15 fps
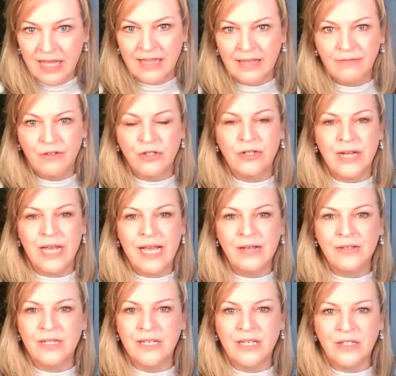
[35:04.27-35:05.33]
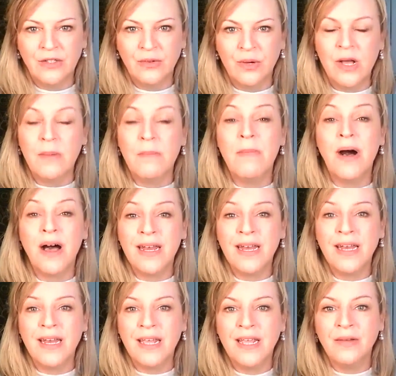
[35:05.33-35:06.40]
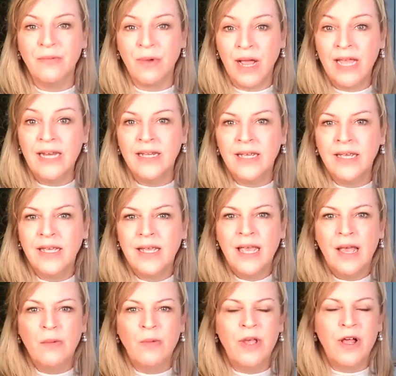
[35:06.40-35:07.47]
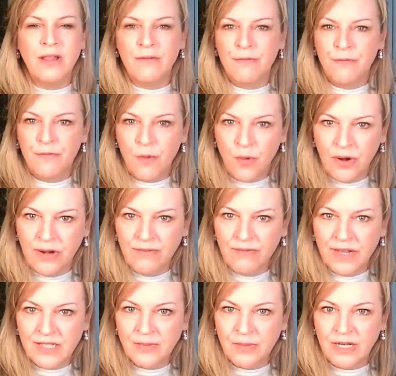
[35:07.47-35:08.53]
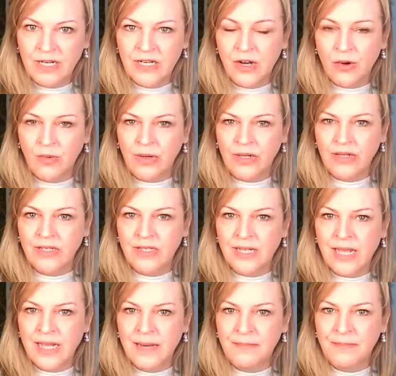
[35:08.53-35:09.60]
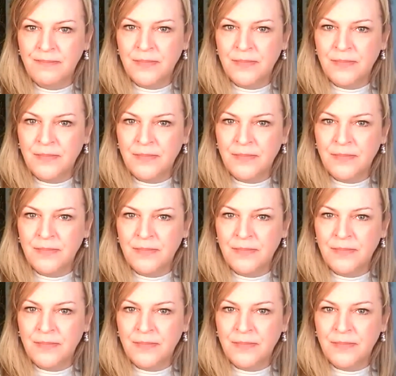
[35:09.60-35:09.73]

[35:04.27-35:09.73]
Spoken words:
They've turned housing into a commodity, right? And we all have foreign investment in our real estate.